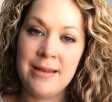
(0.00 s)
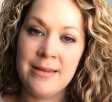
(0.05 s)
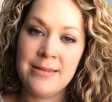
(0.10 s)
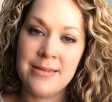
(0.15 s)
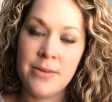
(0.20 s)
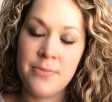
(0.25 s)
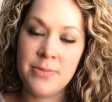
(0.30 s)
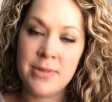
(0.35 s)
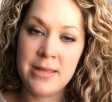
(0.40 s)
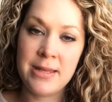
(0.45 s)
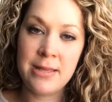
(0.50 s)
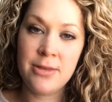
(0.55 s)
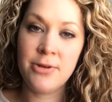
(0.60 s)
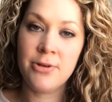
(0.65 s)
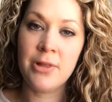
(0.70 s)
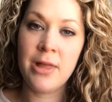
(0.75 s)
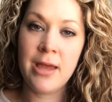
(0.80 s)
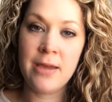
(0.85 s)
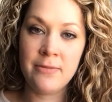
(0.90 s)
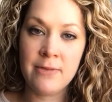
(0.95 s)
something in
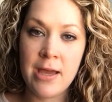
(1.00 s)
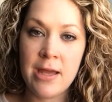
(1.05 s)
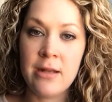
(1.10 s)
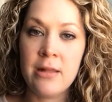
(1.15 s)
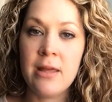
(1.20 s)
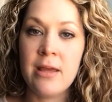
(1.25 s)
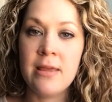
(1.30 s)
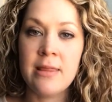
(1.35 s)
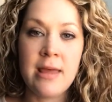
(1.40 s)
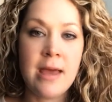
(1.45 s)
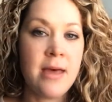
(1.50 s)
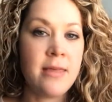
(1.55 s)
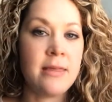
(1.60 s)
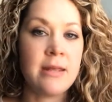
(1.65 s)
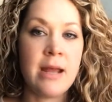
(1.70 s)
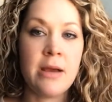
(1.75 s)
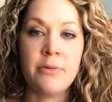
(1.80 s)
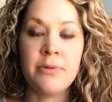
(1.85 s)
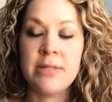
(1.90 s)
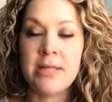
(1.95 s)
your life kind of like that,
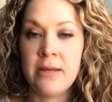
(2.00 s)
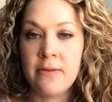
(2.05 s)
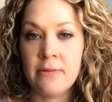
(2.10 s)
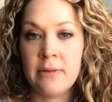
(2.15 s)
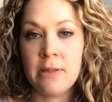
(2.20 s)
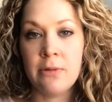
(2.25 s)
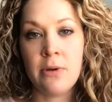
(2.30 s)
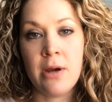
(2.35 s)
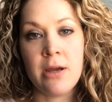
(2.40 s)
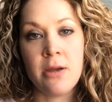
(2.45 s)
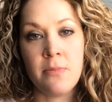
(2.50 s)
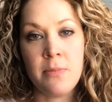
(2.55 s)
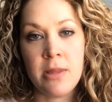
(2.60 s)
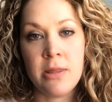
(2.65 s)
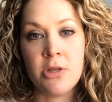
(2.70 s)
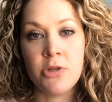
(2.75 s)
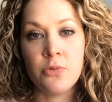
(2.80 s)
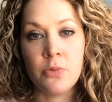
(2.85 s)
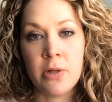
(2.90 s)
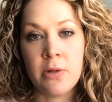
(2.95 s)
then I would definitely recommend
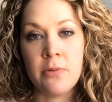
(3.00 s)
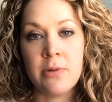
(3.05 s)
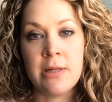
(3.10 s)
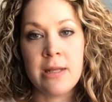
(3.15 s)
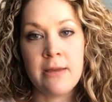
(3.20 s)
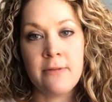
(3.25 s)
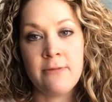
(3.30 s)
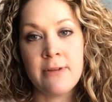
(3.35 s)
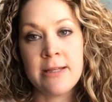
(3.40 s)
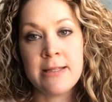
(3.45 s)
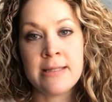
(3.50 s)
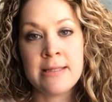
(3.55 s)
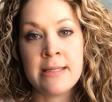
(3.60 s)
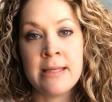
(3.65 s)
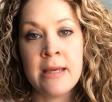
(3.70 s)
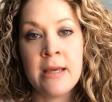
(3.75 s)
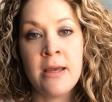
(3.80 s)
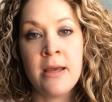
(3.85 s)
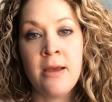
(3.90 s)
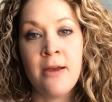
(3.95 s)
the 21 Day Fix
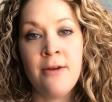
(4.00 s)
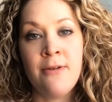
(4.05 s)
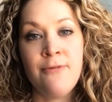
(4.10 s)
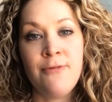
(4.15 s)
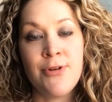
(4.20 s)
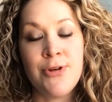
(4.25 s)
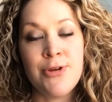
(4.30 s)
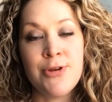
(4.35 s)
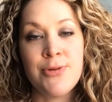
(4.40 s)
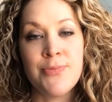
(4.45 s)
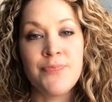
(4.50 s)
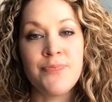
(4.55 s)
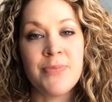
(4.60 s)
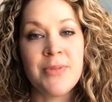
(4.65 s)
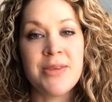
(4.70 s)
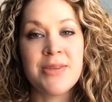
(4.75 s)
for you.